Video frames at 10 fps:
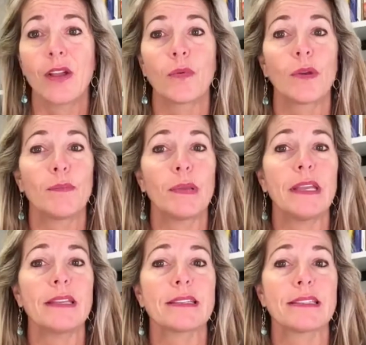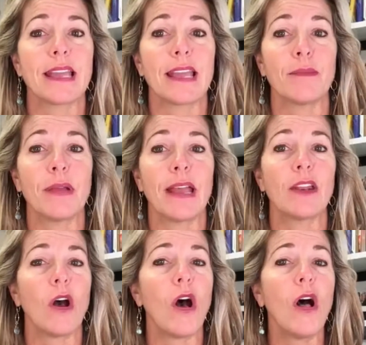Repeat His name, and
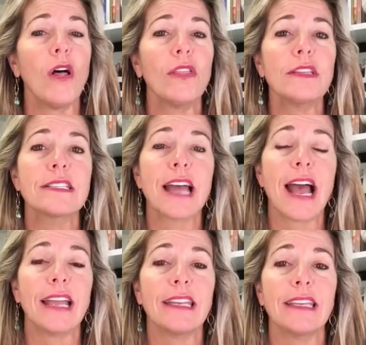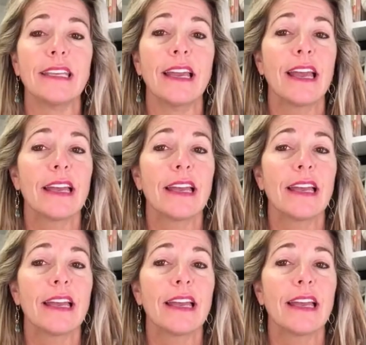all the tiny,